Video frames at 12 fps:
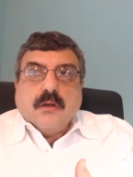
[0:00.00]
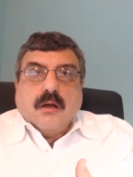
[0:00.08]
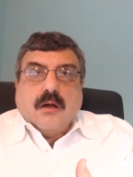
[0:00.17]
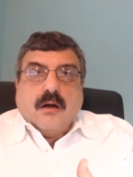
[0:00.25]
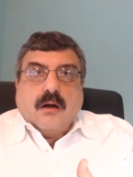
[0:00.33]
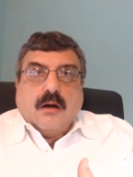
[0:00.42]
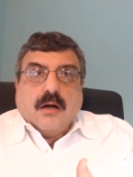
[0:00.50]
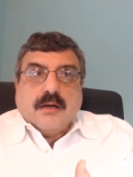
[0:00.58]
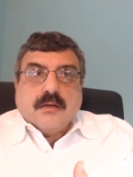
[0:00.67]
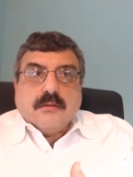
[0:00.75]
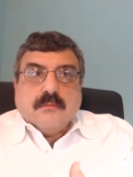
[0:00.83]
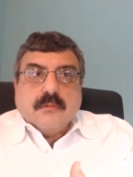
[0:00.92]

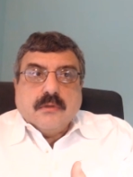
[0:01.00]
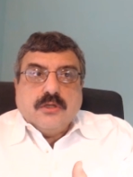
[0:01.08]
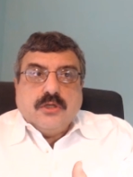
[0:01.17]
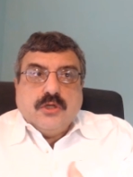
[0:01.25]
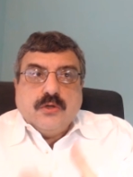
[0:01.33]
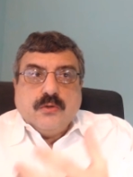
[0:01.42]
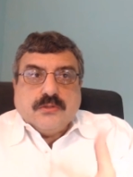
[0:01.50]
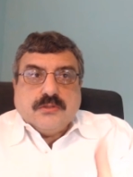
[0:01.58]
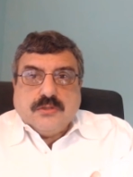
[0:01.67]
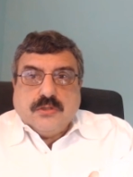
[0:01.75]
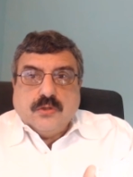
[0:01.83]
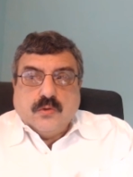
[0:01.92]
are
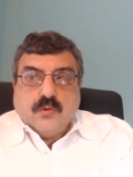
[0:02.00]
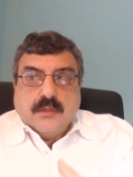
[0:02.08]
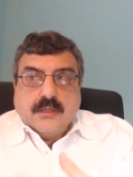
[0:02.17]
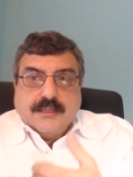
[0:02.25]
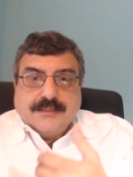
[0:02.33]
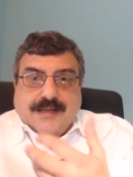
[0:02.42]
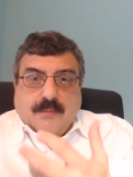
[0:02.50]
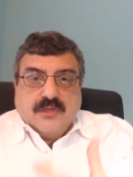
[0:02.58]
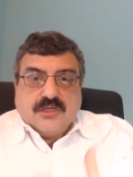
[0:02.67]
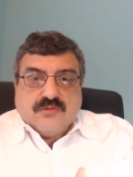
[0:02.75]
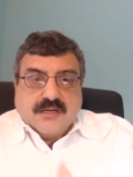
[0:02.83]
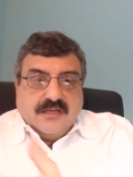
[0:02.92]
used to
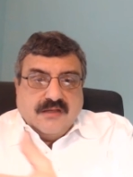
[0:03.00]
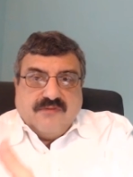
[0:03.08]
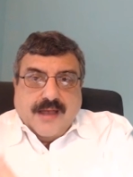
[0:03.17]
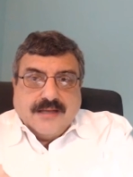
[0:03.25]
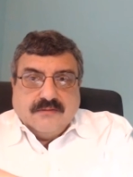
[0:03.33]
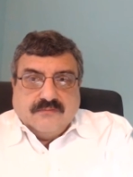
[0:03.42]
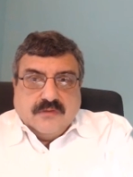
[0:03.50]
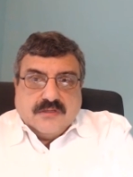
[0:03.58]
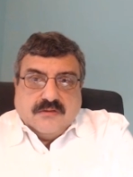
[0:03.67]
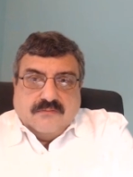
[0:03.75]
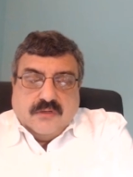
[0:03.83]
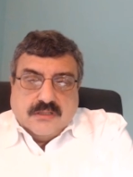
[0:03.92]
demonstrate the
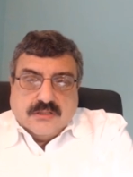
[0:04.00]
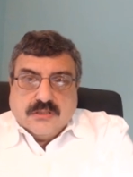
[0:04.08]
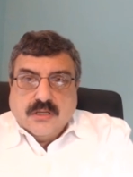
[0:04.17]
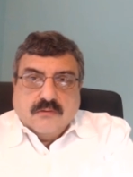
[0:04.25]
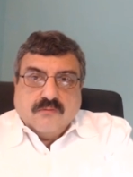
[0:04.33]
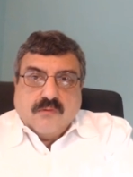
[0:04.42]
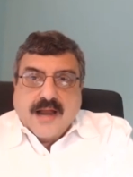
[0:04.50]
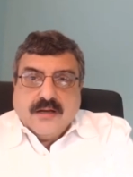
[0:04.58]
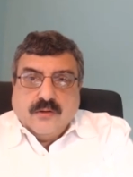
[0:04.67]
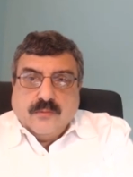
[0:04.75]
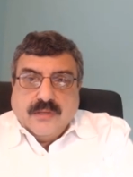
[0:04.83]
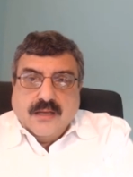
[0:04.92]
effectiveness of these
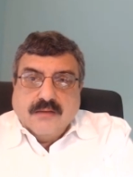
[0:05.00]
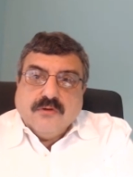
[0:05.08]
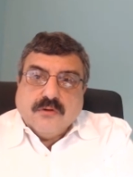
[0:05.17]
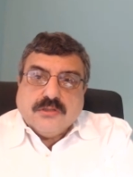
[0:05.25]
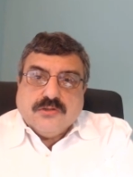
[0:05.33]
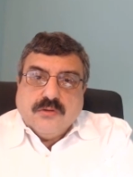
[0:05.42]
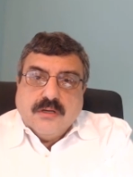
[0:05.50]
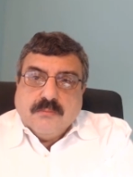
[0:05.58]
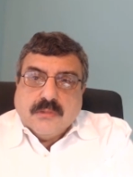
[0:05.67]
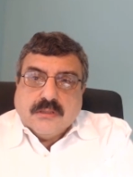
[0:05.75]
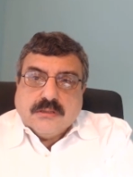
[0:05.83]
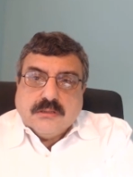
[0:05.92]
radical behaviorist
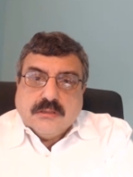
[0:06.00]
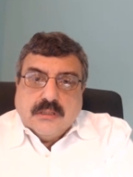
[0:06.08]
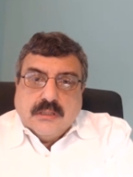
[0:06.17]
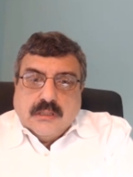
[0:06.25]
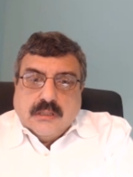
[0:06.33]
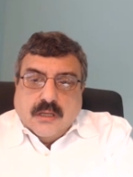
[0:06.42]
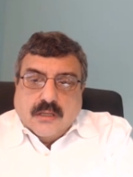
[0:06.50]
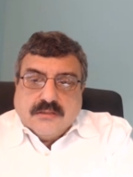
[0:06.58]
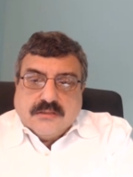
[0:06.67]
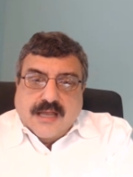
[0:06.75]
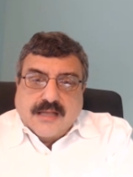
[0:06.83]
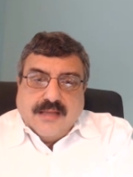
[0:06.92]
treatments.
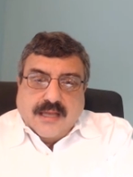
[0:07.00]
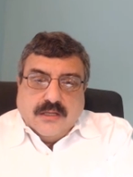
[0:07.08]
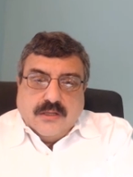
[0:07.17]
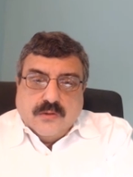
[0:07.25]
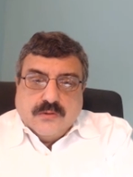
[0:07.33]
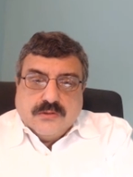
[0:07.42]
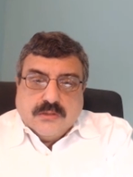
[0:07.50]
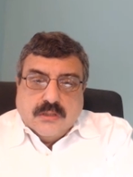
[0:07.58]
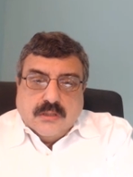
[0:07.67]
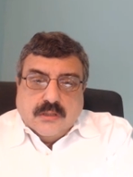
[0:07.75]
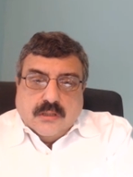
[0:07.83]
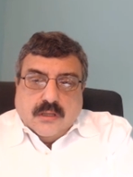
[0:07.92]
Instead, they
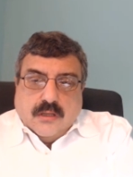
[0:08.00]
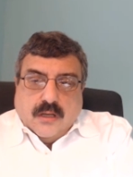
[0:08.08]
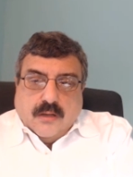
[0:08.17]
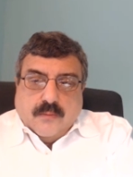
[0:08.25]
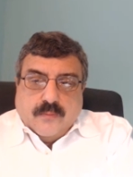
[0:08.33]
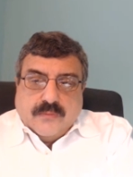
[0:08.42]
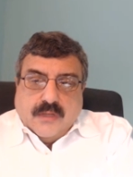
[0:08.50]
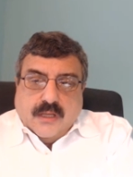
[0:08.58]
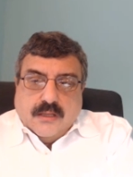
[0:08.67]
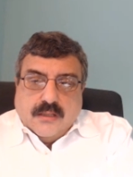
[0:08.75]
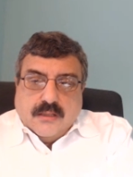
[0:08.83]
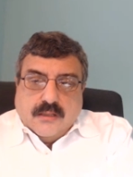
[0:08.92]
use
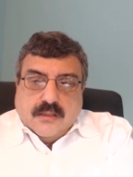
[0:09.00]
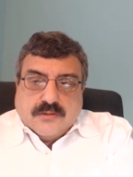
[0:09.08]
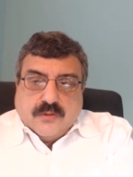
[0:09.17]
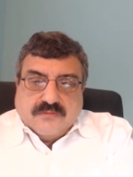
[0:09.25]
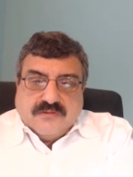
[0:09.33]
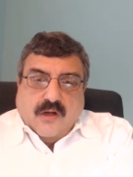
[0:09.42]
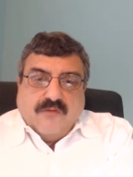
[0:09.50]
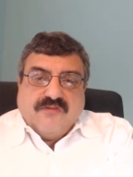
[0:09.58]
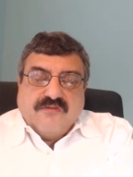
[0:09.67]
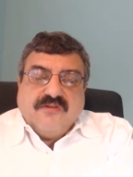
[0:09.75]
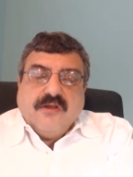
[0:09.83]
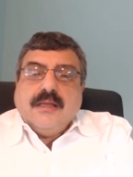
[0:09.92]

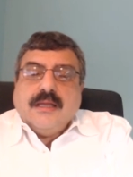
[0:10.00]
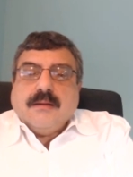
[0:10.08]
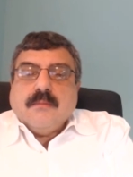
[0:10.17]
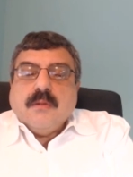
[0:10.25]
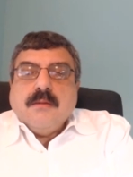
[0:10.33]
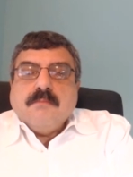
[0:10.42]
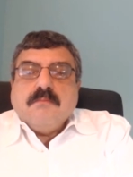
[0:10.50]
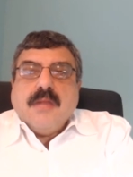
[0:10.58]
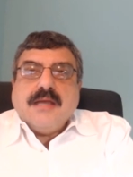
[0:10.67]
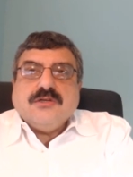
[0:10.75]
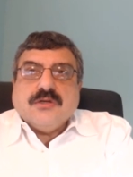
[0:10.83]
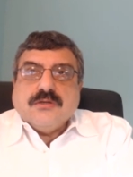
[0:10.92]
self-fulfilling
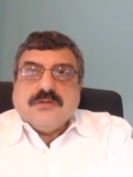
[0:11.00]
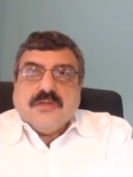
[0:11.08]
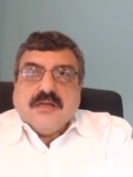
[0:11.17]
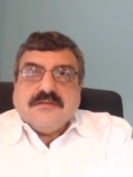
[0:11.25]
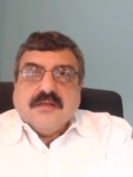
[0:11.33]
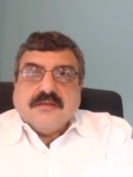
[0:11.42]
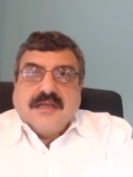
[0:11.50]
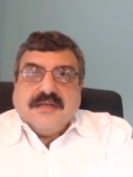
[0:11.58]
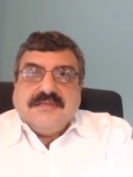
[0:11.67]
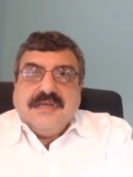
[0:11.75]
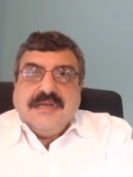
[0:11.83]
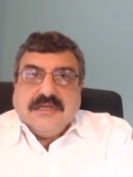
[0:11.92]
measures, things that they
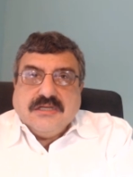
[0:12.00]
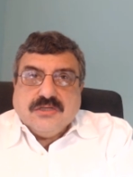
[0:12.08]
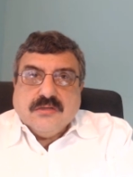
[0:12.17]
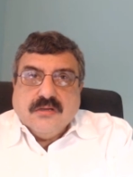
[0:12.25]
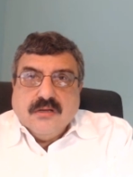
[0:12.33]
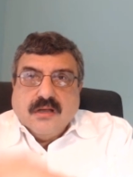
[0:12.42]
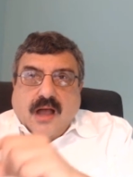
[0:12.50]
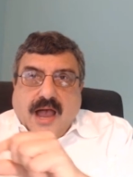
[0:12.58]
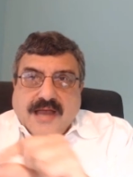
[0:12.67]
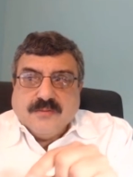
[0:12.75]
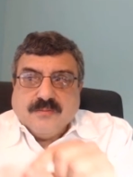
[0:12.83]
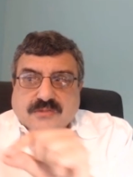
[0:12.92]
teach,
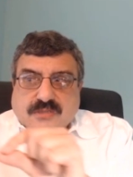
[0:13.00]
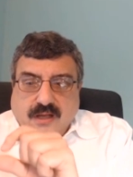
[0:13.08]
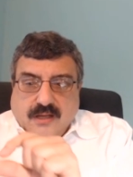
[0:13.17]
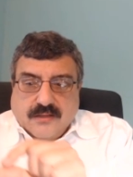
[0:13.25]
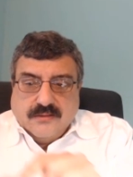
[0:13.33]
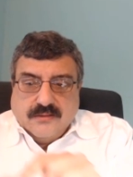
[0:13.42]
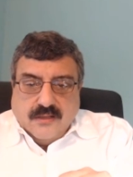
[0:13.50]
items on